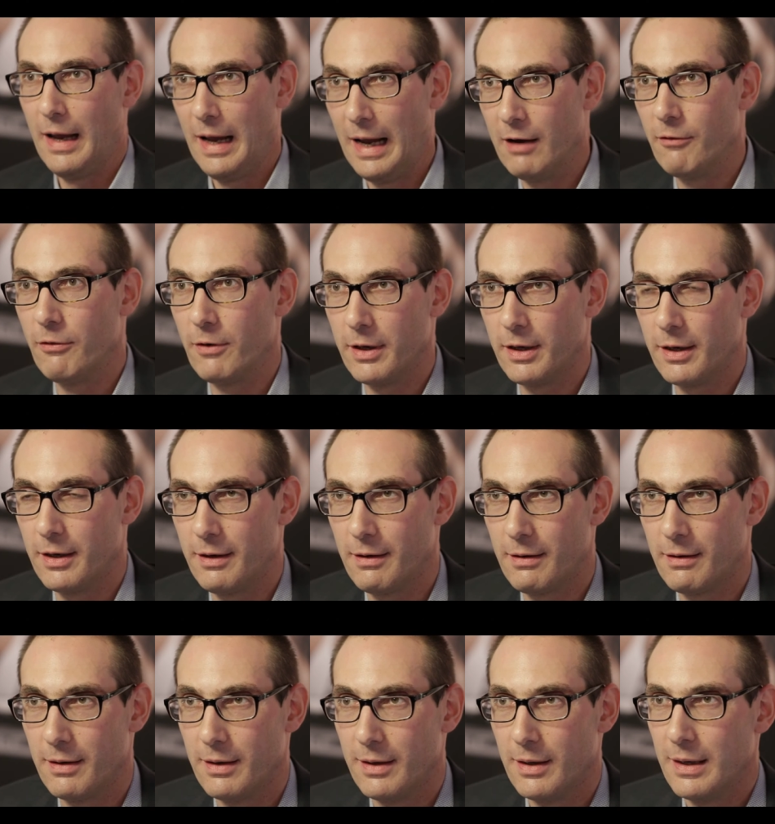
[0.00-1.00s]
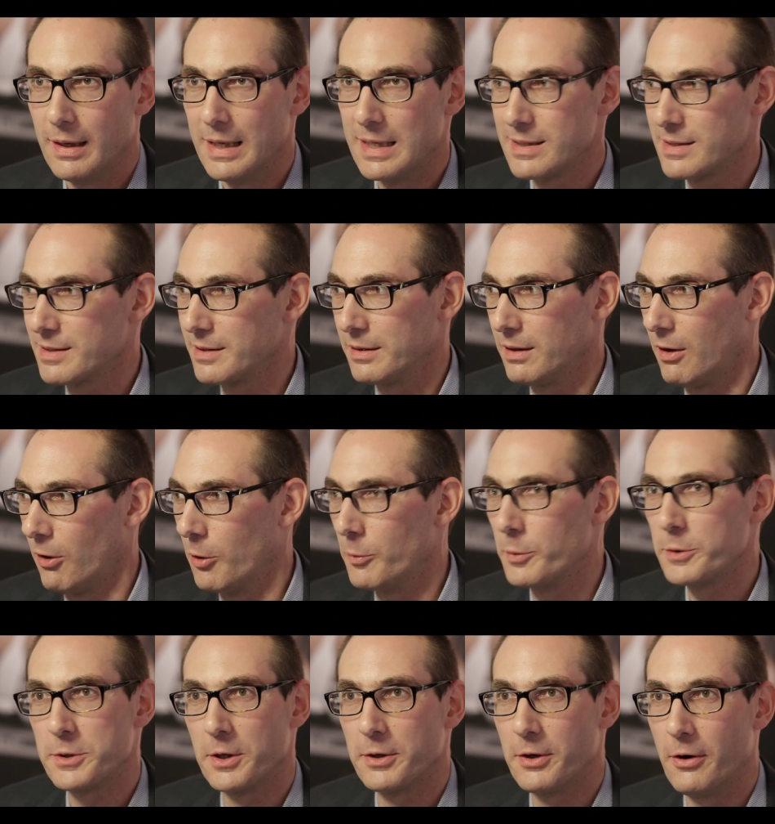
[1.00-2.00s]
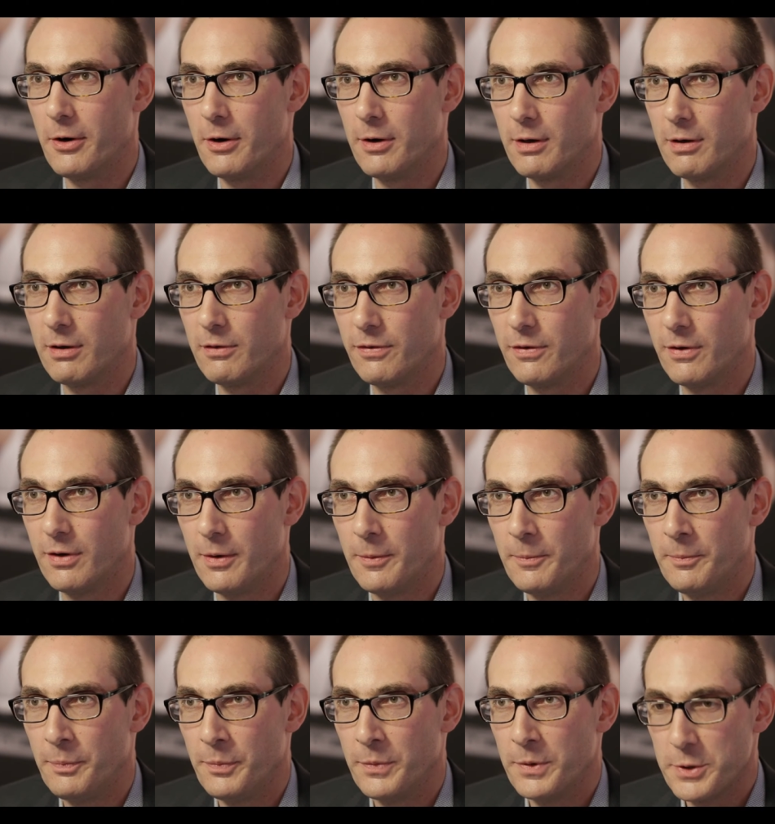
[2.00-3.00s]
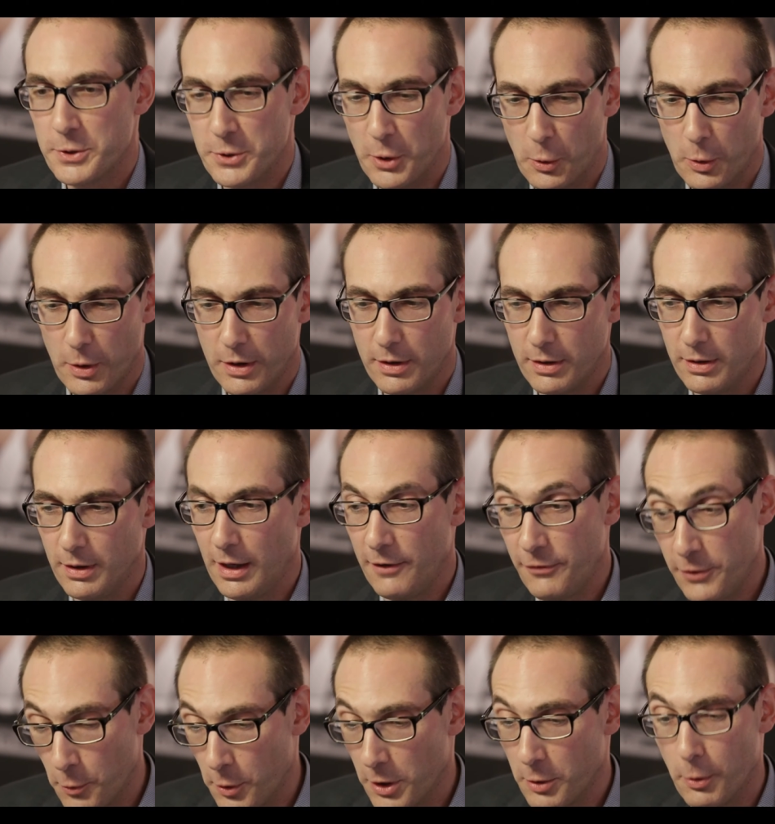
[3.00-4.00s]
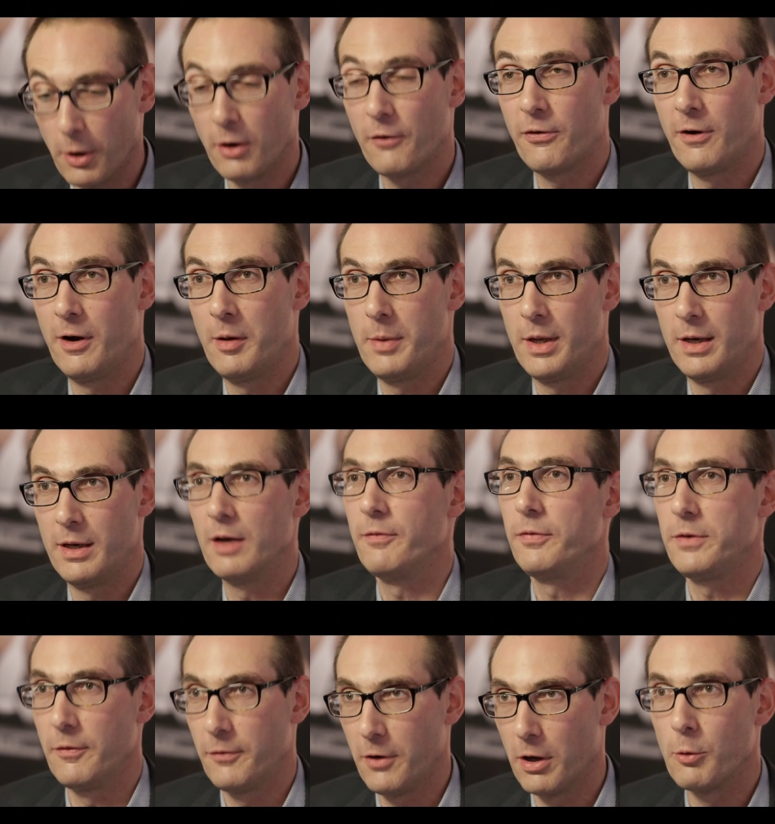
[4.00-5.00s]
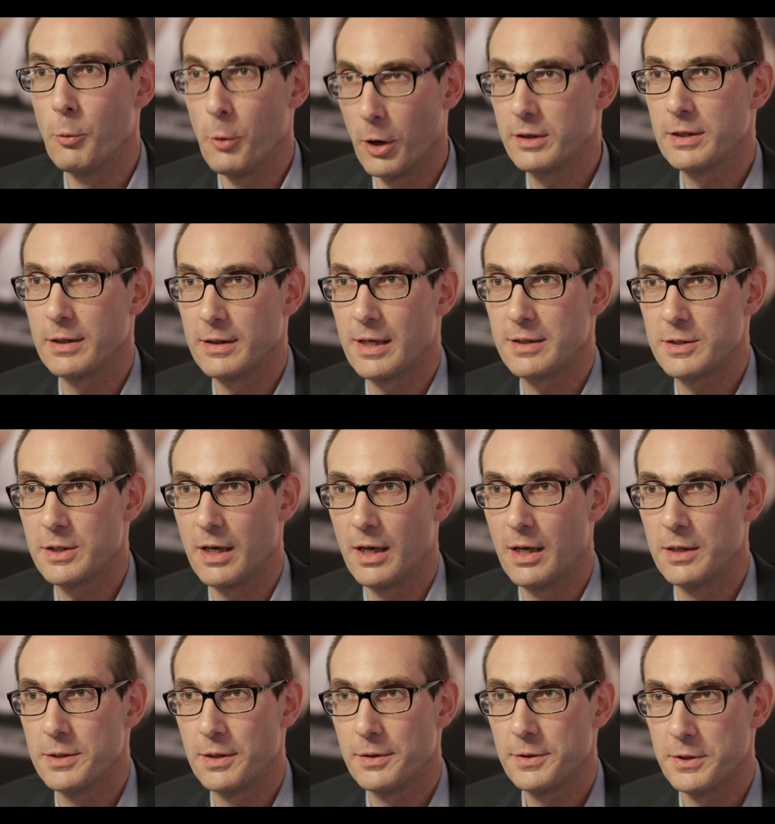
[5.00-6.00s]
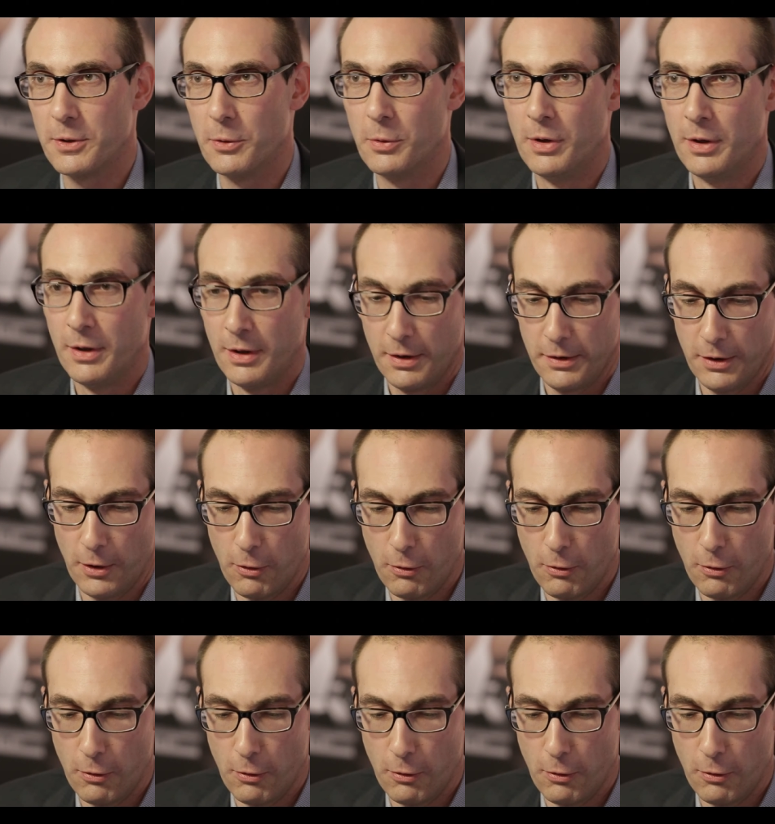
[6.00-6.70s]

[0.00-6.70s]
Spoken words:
every year is almost unheard of. So if you want to work for MB&F, you've got to work to that schedule. So the